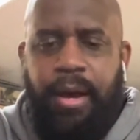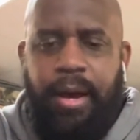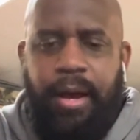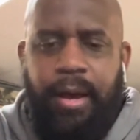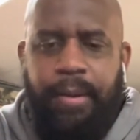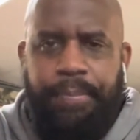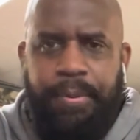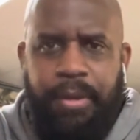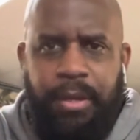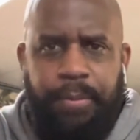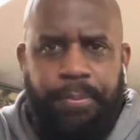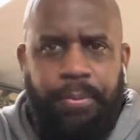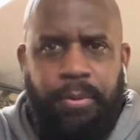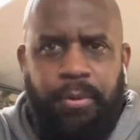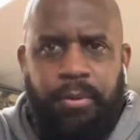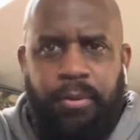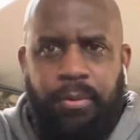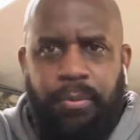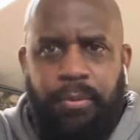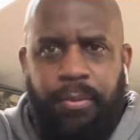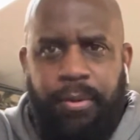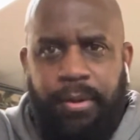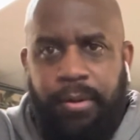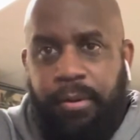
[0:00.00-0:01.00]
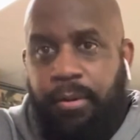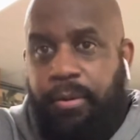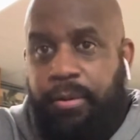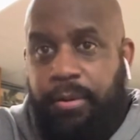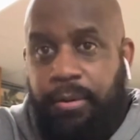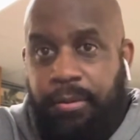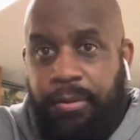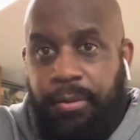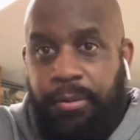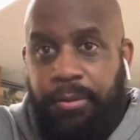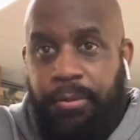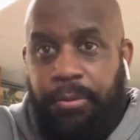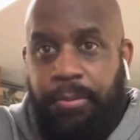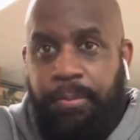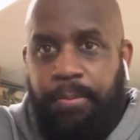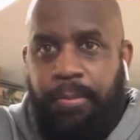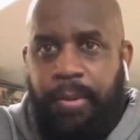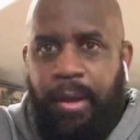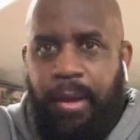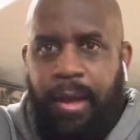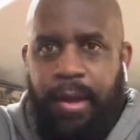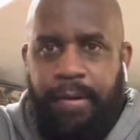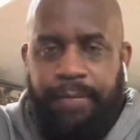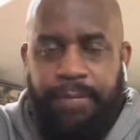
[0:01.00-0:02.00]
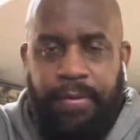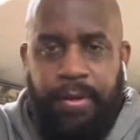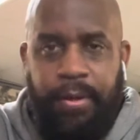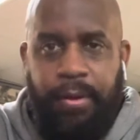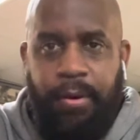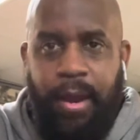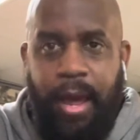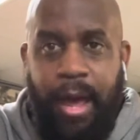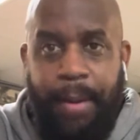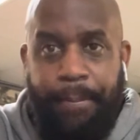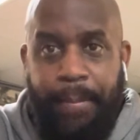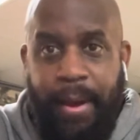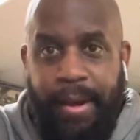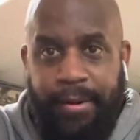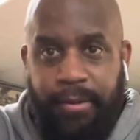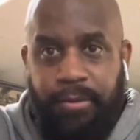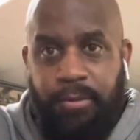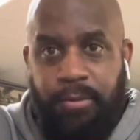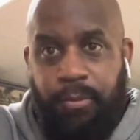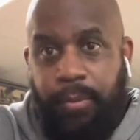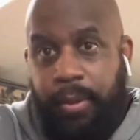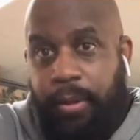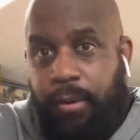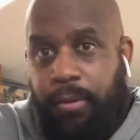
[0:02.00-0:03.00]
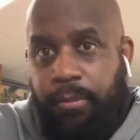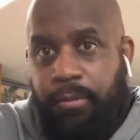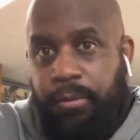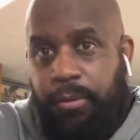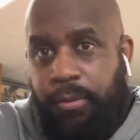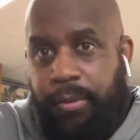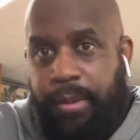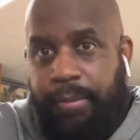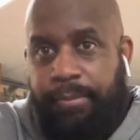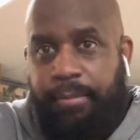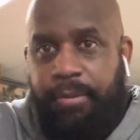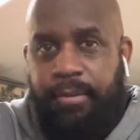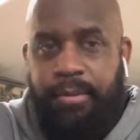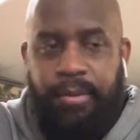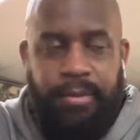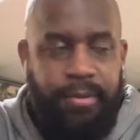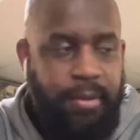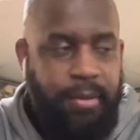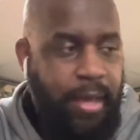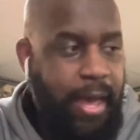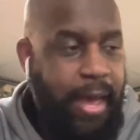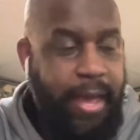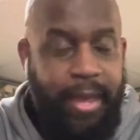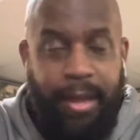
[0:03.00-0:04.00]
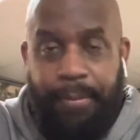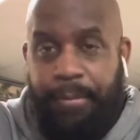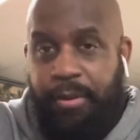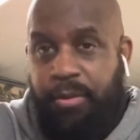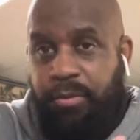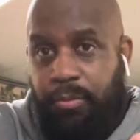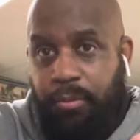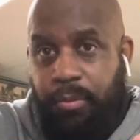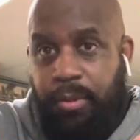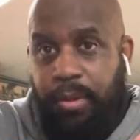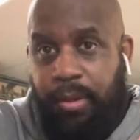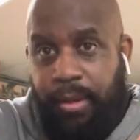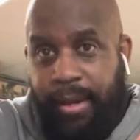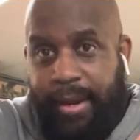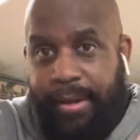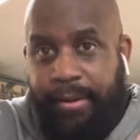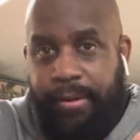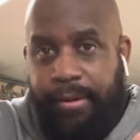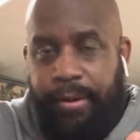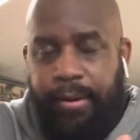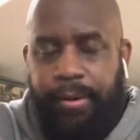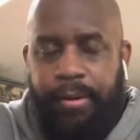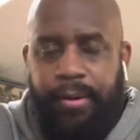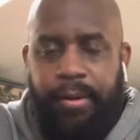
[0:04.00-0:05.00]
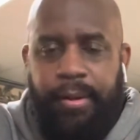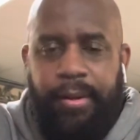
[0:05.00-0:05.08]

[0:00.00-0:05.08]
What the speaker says: people doing it on YouTube. I figure I might as well do it since I am a true collector.